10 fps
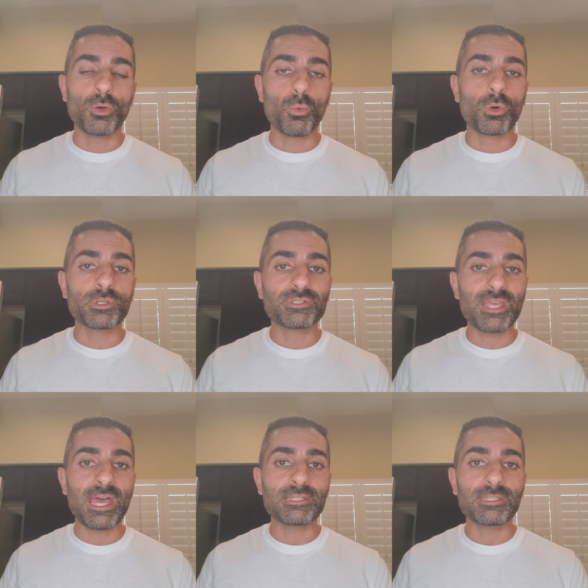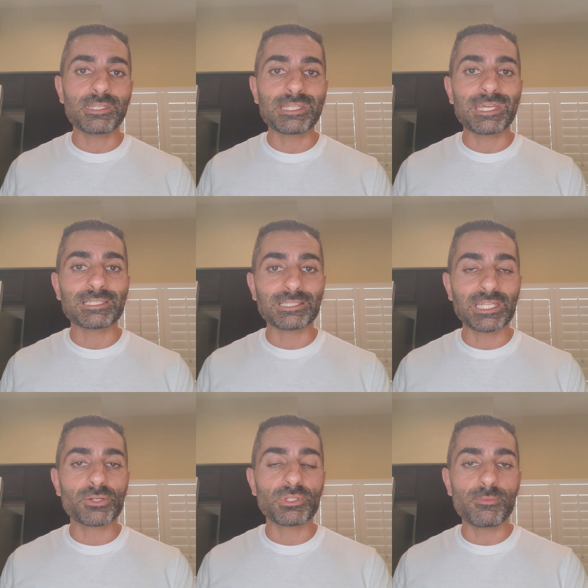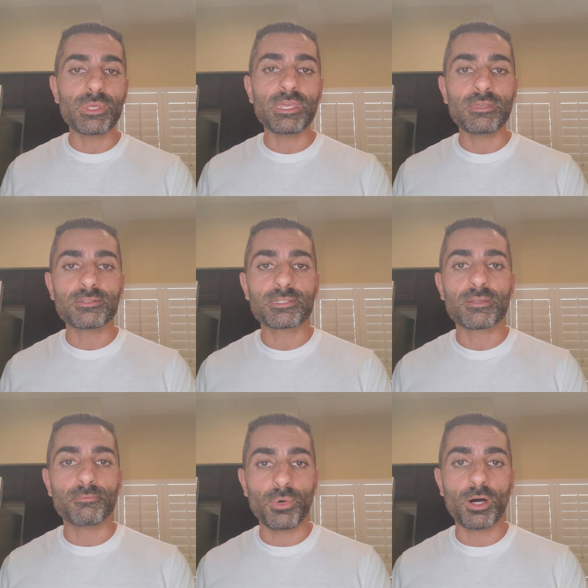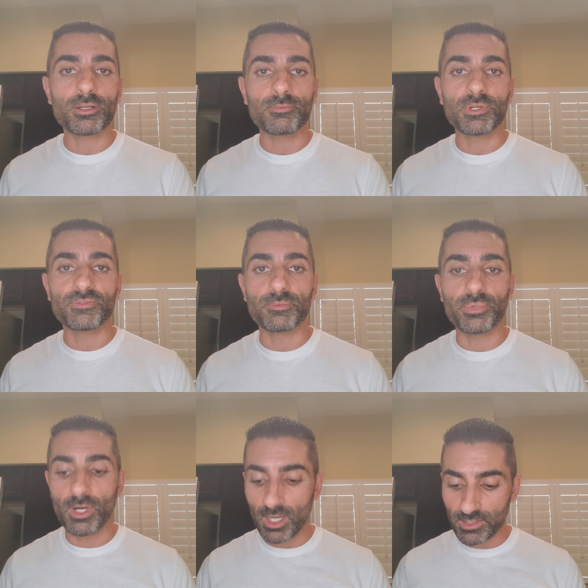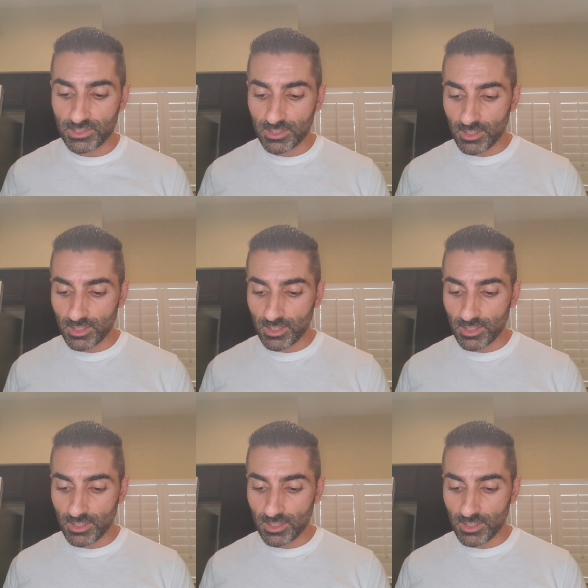The word Tahdig literally means bottom of the pot.